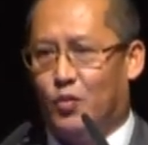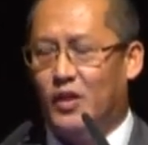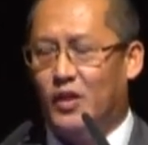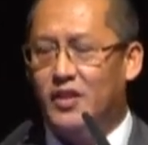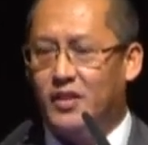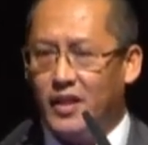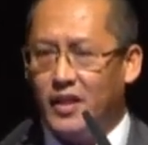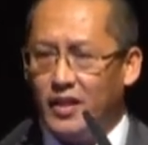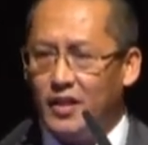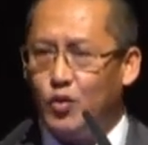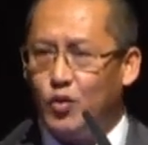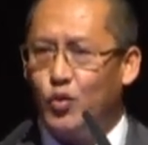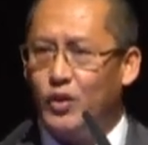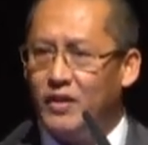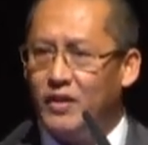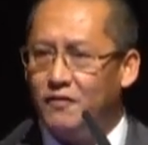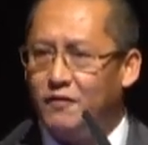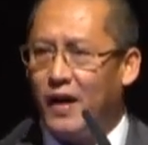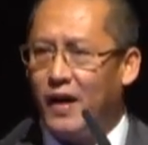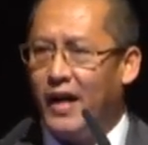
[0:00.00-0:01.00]
we still
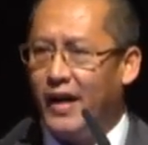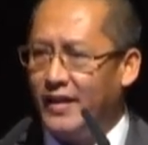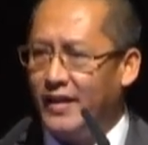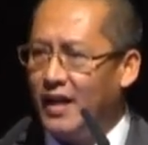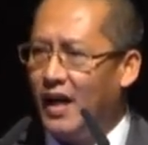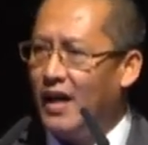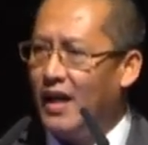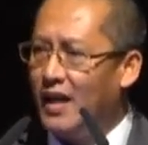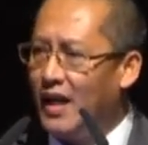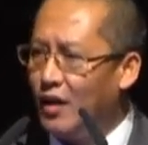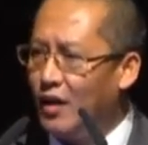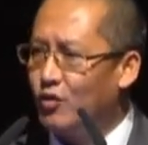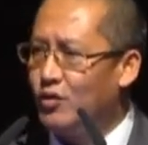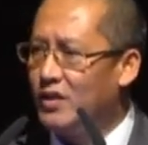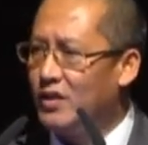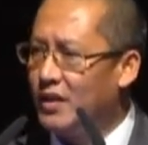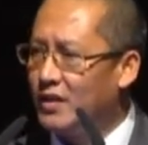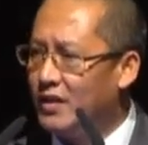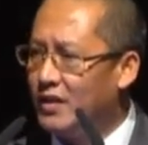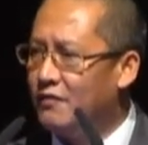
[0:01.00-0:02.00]
couldn't find halal
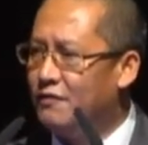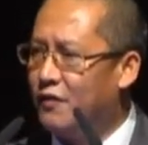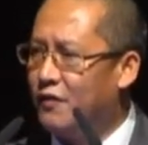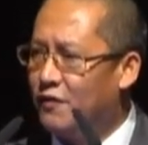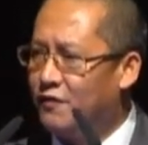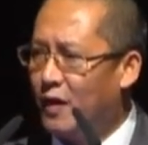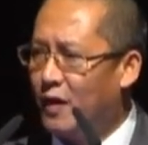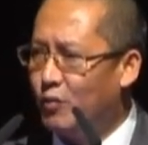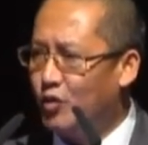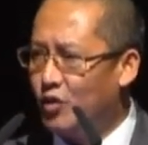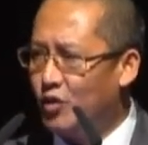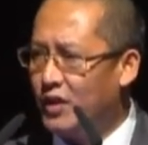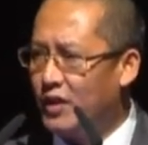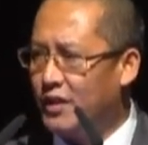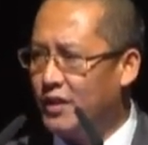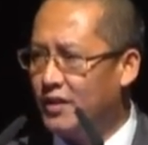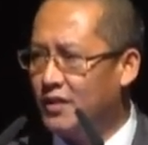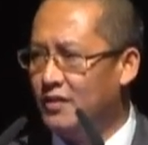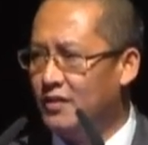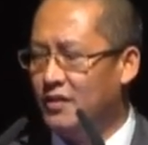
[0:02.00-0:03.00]
alternative for
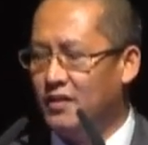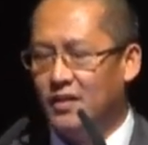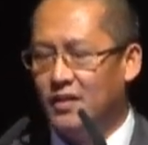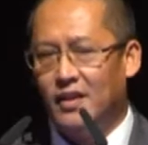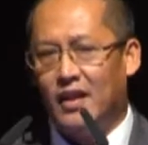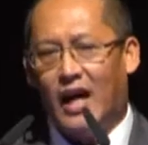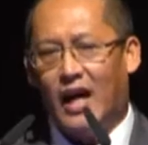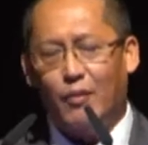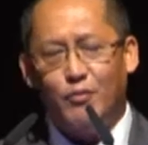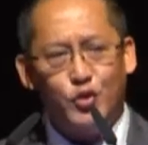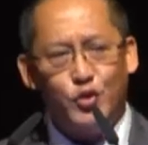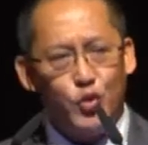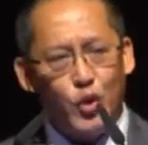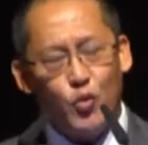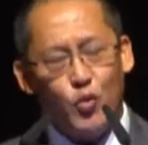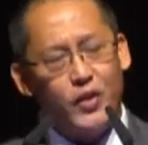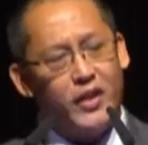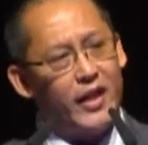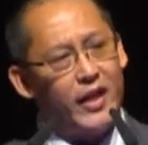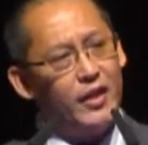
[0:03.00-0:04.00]
pharmaceutical. I'm
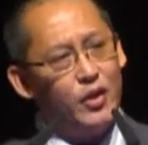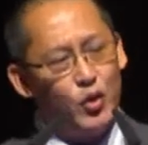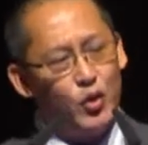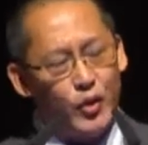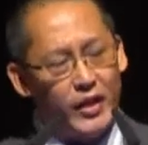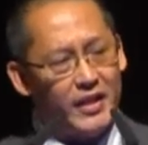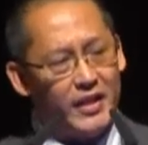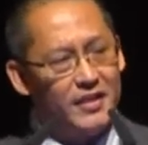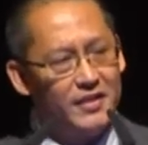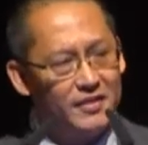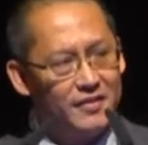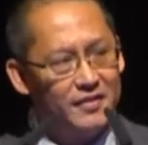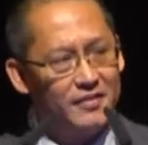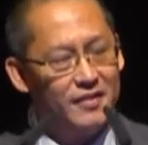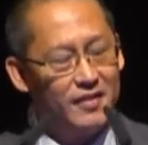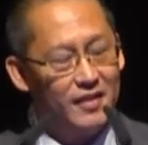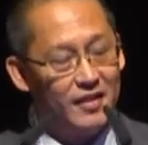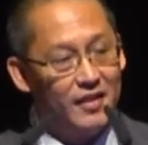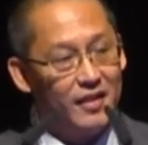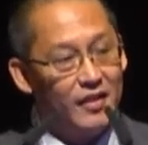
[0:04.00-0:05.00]
sure we can do it.
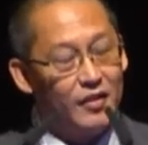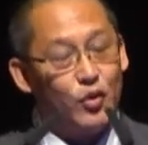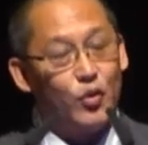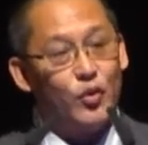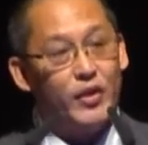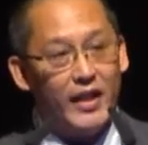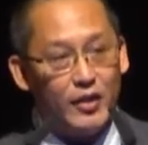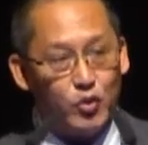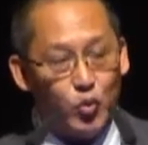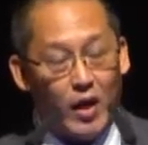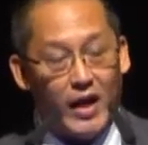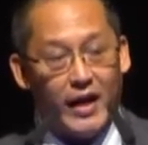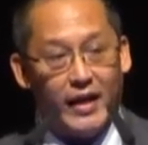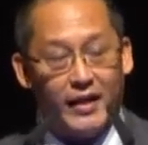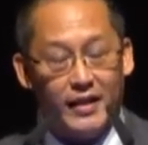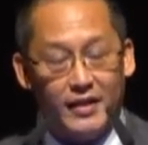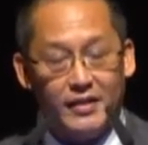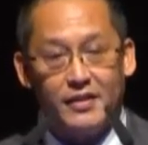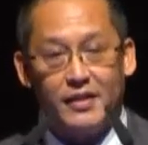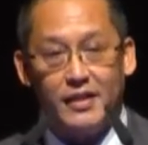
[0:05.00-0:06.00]
So that's
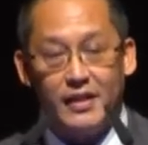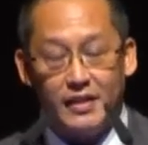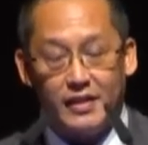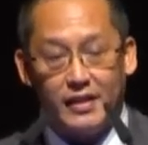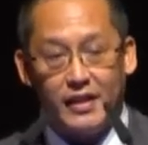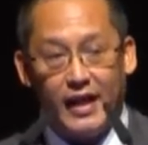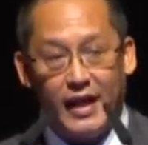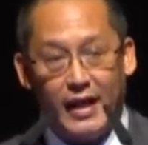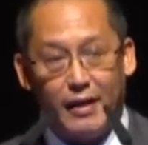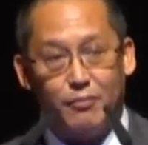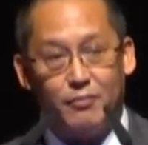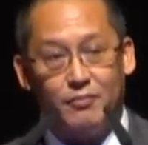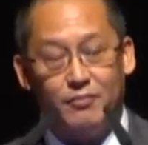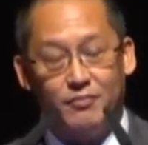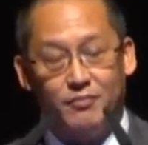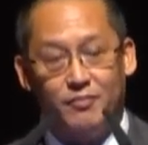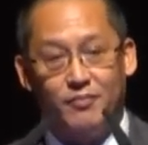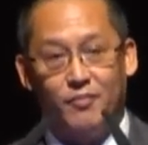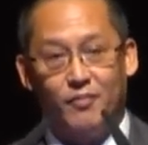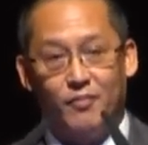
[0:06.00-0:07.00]
why CCM
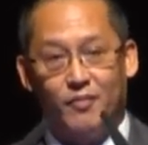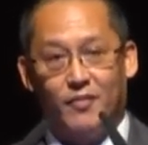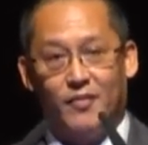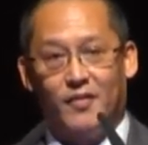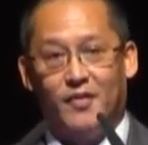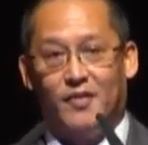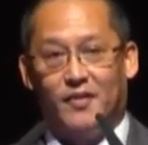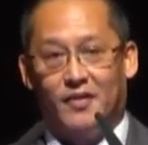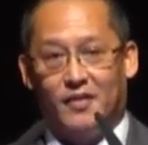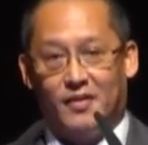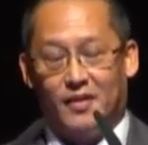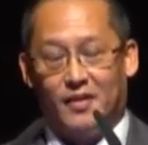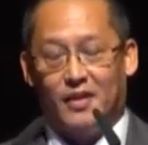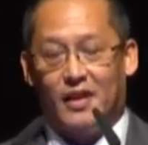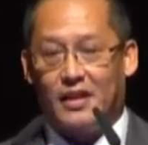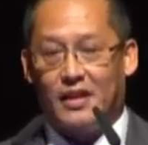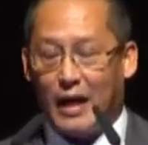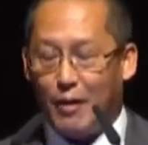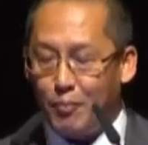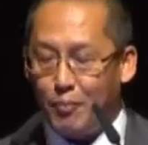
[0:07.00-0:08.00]

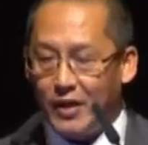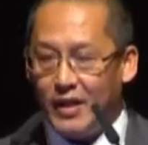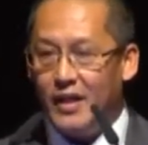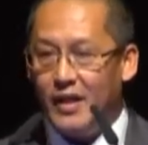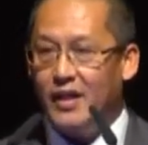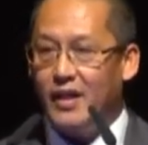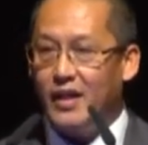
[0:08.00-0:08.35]
a company